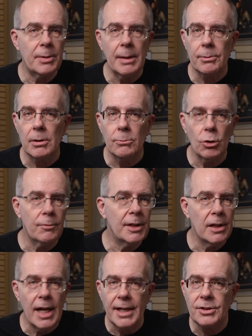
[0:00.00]
People are
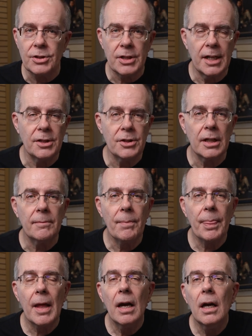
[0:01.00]
moving, lights changing.
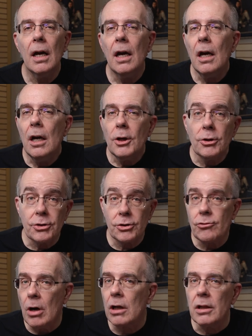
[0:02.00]
You're
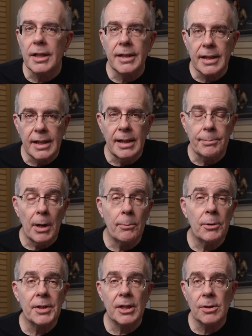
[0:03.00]
struggling to keep
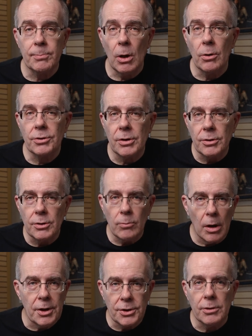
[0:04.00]
up with exposure. You
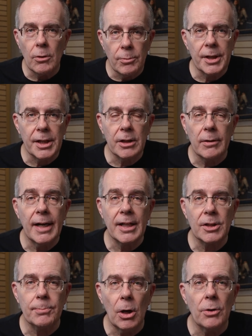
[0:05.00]
want to do a really great
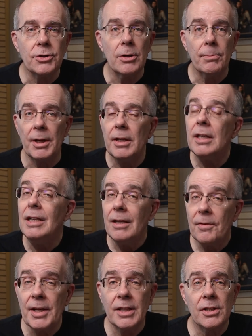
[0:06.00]
exposure, but
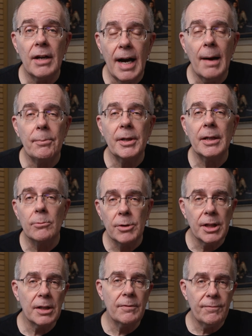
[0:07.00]
things are happening
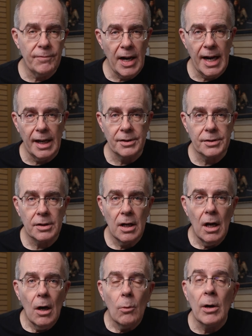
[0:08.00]
really fast.
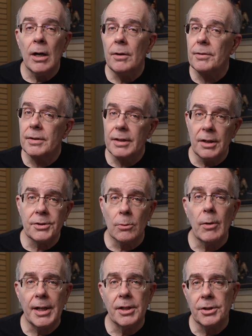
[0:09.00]
Well, there's a
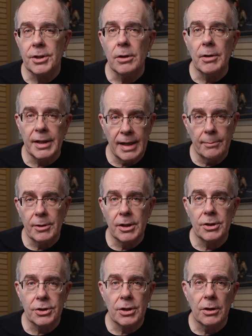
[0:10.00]
way to do it, and I'm going
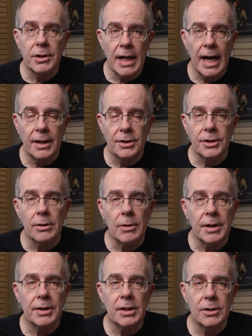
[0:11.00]
to show you how to do
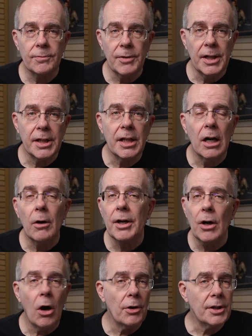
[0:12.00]
it in this video.
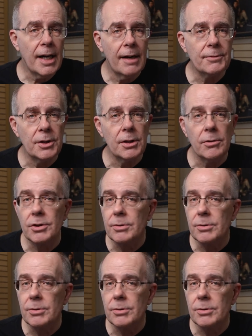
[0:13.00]
And all you have to do